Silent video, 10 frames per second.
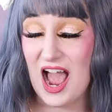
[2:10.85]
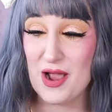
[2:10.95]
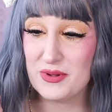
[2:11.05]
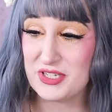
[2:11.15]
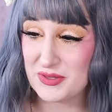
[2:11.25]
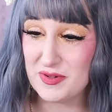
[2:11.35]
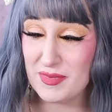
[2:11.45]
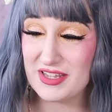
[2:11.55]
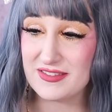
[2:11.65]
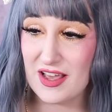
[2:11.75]
I would do it
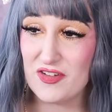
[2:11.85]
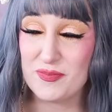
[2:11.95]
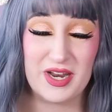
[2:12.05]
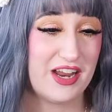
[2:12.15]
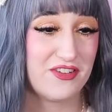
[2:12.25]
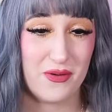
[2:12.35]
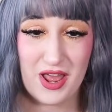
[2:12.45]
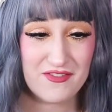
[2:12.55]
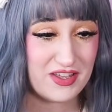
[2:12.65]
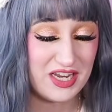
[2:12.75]
myself, but I don't
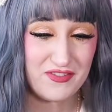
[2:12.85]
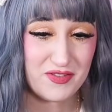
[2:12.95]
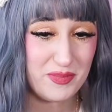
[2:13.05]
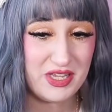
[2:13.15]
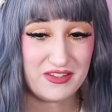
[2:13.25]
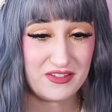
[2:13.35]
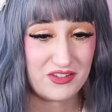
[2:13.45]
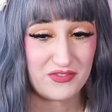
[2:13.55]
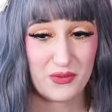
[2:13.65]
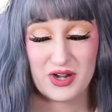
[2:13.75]
have any of the
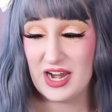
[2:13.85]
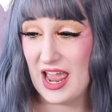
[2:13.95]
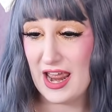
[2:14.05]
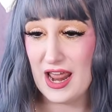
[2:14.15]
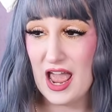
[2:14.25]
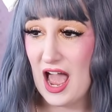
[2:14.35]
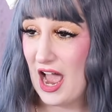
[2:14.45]
pieces for it, and